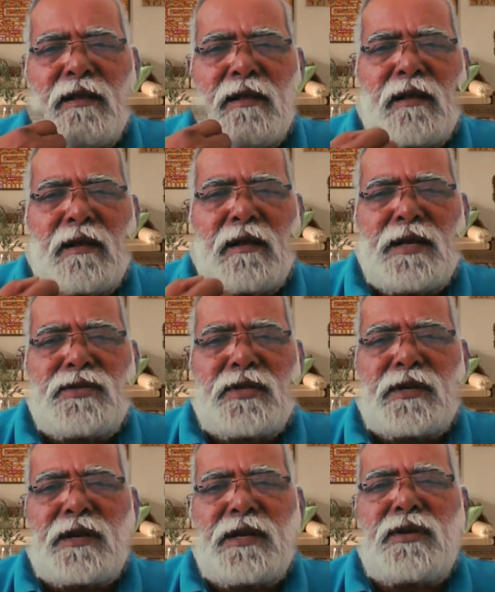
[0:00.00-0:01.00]

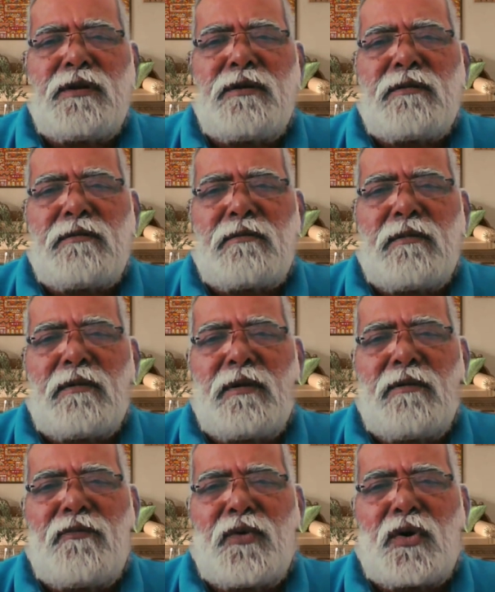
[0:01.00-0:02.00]
consideration
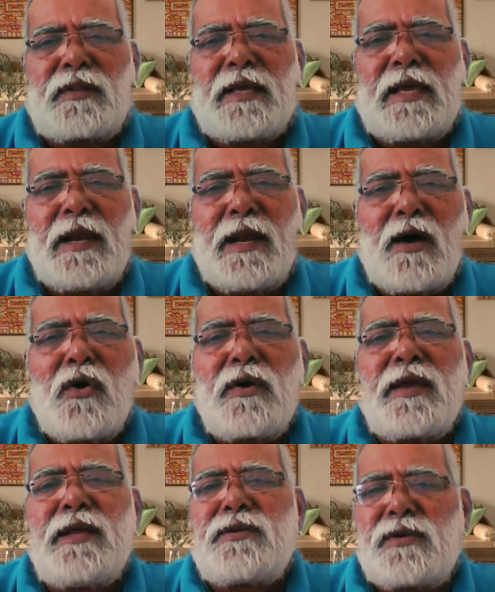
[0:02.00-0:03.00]
for the
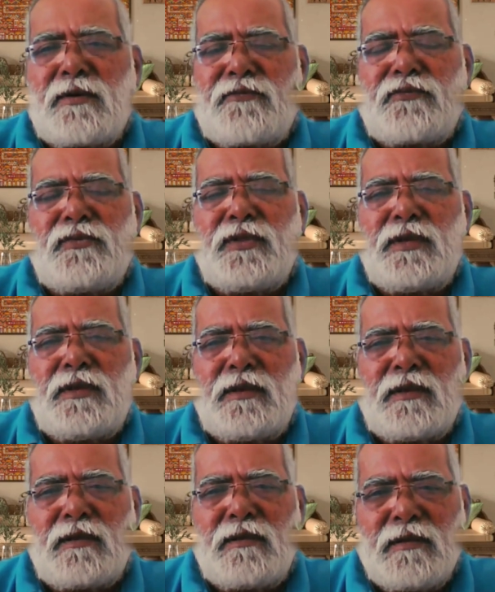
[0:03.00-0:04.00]
elongation of the
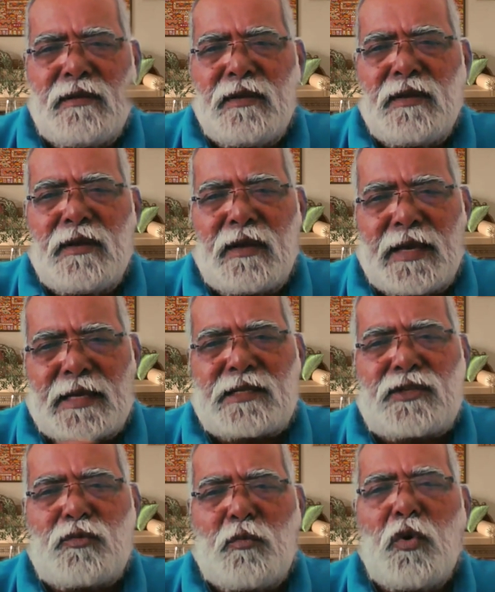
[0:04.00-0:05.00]

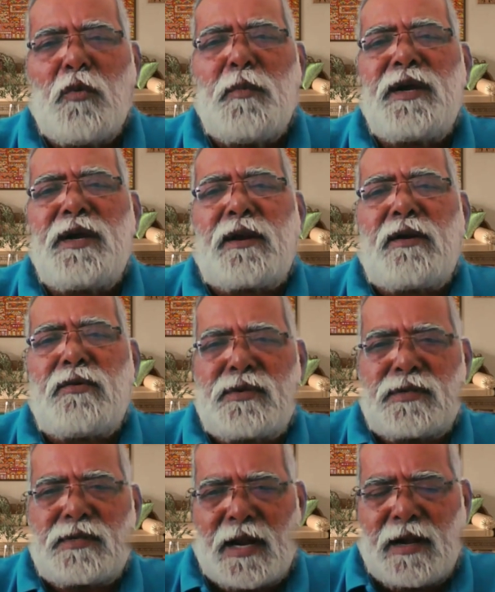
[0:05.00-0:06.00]
Earth's movement around
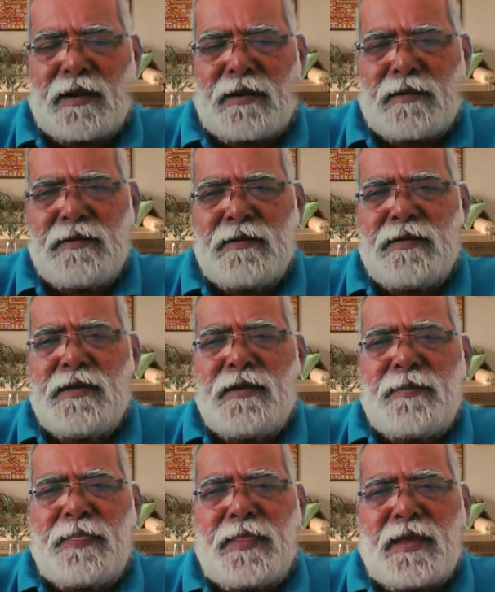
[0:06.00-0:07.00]
Sun.
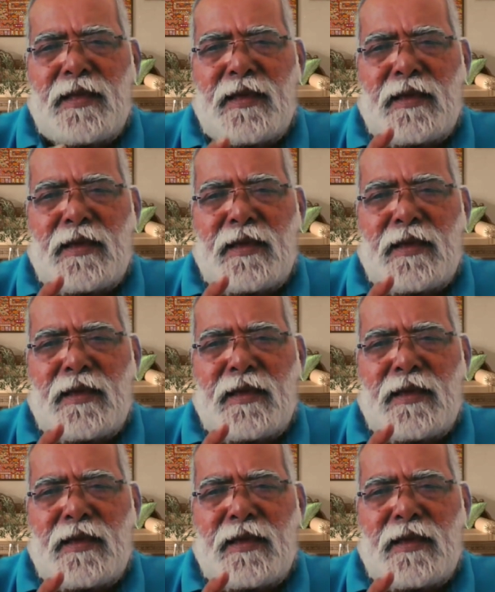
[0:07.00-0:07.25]
The